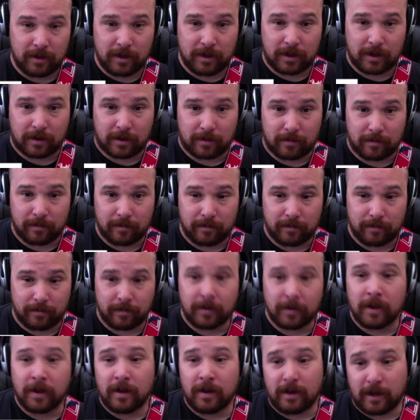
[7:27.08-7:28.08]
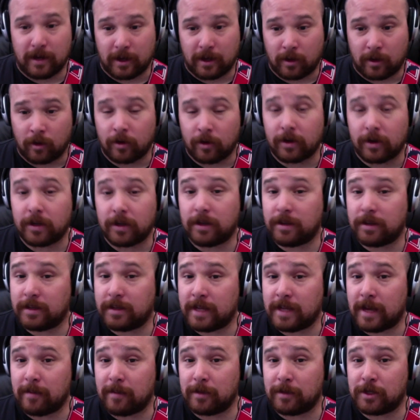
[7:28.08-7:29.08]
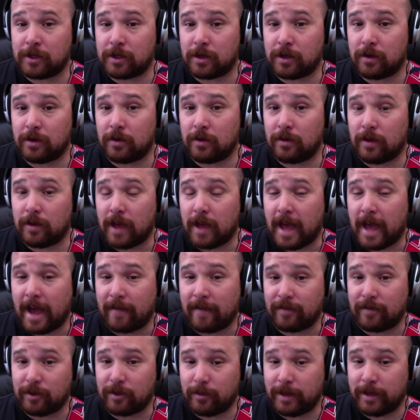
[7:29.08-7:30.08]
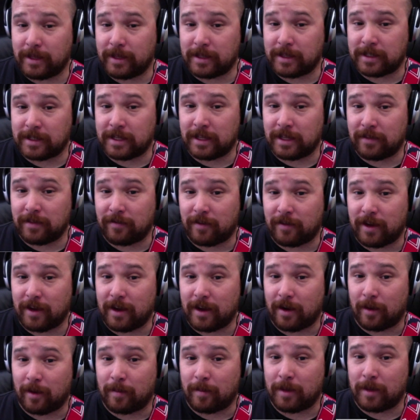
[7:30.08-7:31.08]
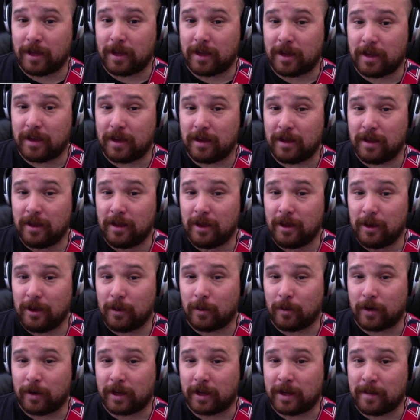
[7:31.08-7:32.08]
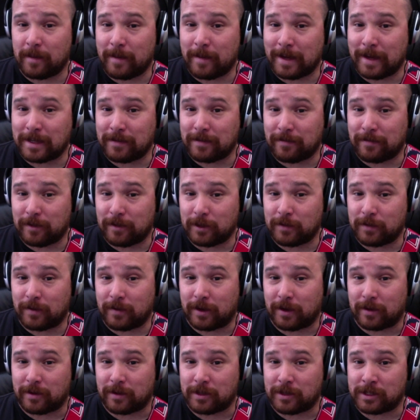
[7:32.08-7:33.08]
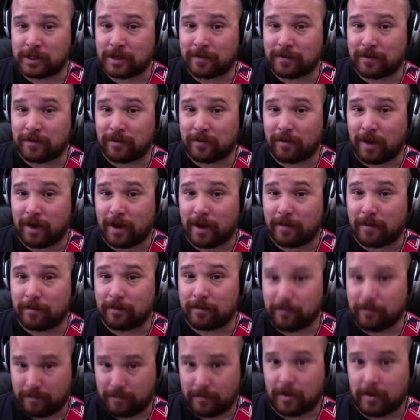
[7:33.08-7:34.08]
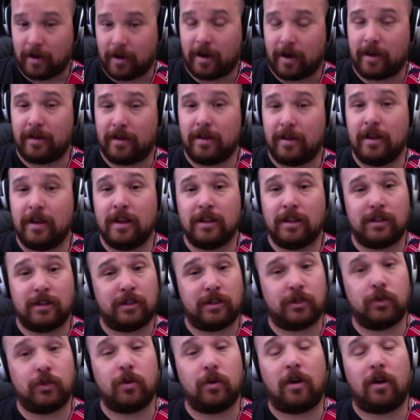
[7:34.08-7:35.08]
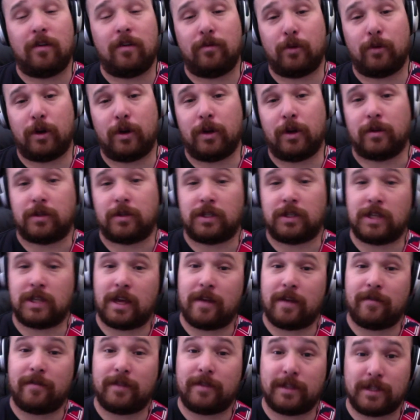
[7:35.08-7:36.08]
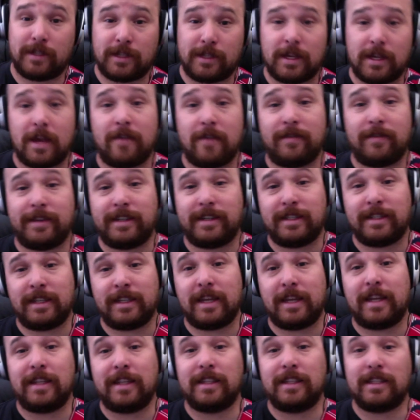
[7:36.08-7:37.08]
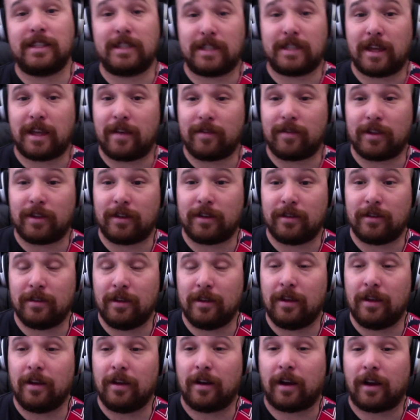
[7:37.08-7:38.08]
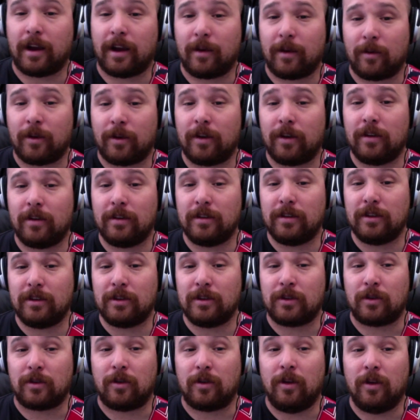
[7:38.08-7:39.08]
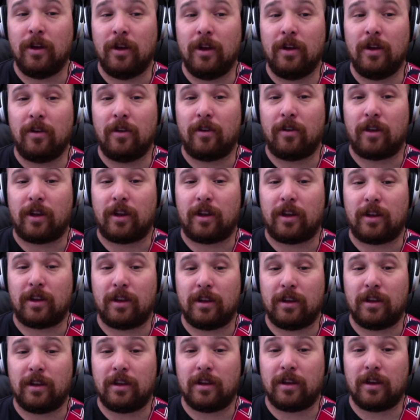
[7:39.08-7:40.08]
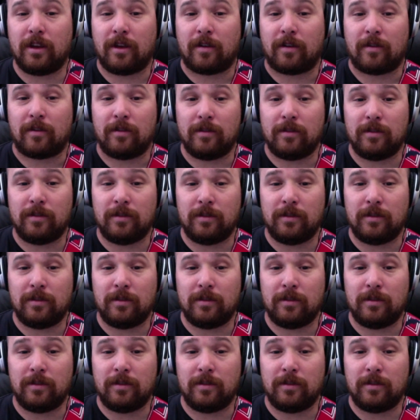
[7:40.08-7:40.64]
Good. Now, according to the tablature, after we hit the 10th fret, our pinky, we want to come back to first finger, the 7th fret. All right, so let's do all 4 notes. 7, 7, 10, 7. All right, 1, 2, ready, go.